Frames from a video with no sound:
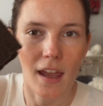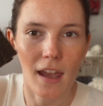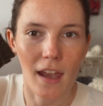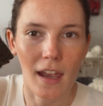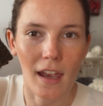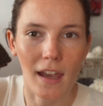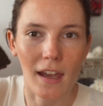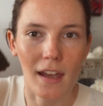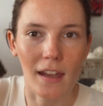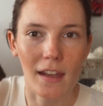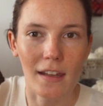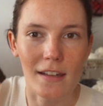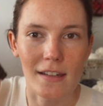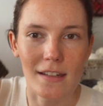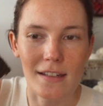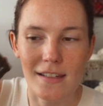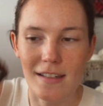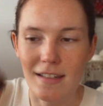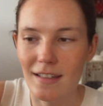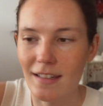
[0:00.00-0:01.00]

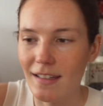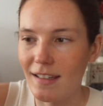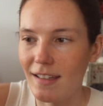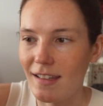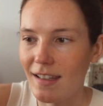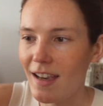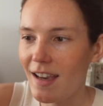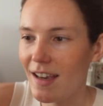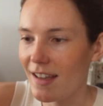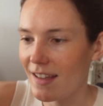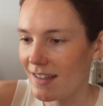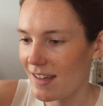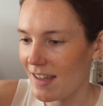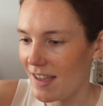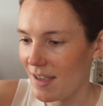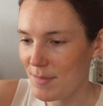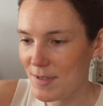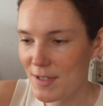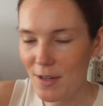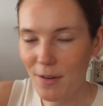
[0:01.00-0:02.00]
And yeah,
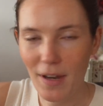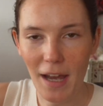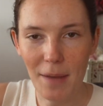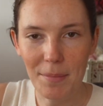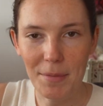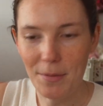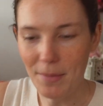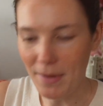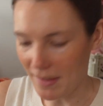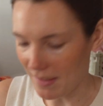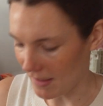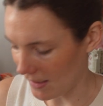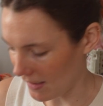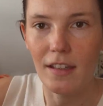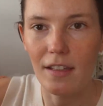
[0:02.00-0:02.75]
I'm so happy with it.